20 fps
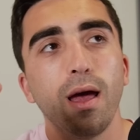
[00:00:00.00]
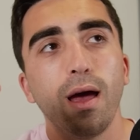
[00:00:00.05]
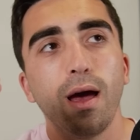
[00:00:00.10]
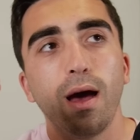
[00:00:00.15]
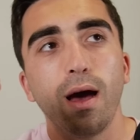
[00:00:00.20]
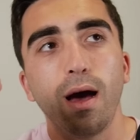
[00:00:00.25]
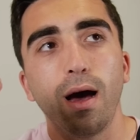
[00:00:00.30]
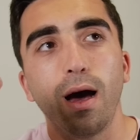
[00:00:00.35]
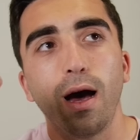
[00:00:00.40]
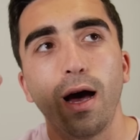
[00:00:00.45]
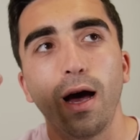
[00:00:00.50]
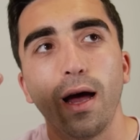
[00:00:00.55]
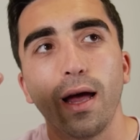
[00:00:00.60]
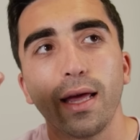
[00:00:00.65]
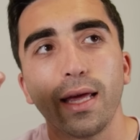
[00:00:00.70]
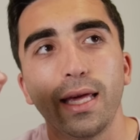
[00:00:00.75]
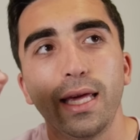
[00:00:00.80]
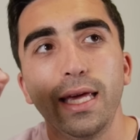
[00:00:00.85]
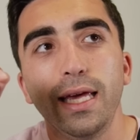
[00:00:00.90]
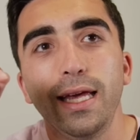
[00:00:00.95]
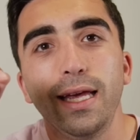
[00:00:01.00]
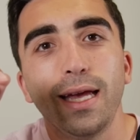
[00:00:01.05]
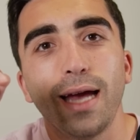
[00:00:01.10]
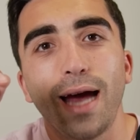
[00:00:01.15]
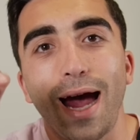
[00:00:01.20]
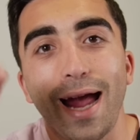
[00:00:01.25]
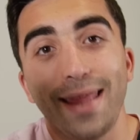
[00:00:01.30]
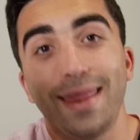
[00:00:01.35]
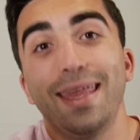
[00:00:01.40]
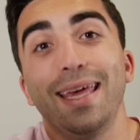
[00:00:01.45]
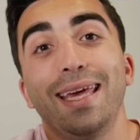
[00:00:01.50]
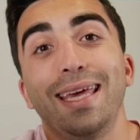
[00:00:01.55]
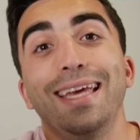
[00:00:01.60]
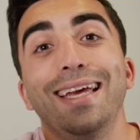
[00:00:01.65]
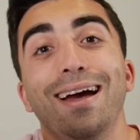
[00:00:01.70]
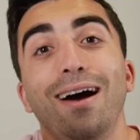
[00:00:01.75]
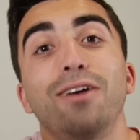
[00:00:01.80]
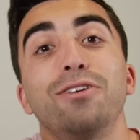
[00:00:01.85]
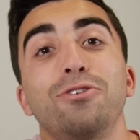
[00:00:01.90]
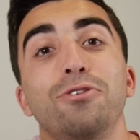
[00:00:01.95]
I think he
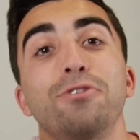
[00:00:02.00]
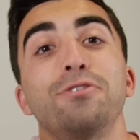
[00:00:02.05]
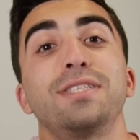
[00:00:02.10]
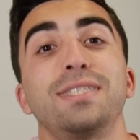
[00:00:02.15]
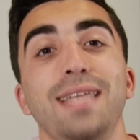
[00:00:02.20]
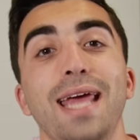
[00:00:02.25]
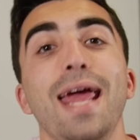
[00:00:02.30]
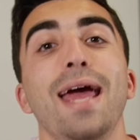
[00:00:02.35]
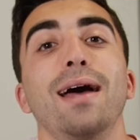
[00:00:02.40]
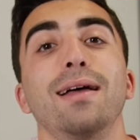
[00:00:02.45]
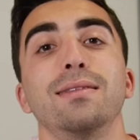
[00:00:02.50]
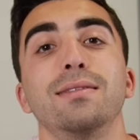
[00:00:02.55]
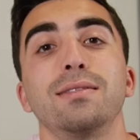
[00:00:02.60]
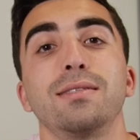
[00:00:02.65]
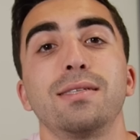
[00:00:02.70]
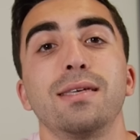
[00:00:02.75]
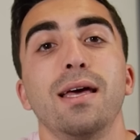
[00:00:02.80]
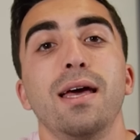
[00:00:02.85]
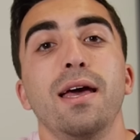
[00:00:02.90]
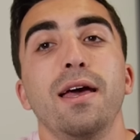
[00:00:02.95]
understands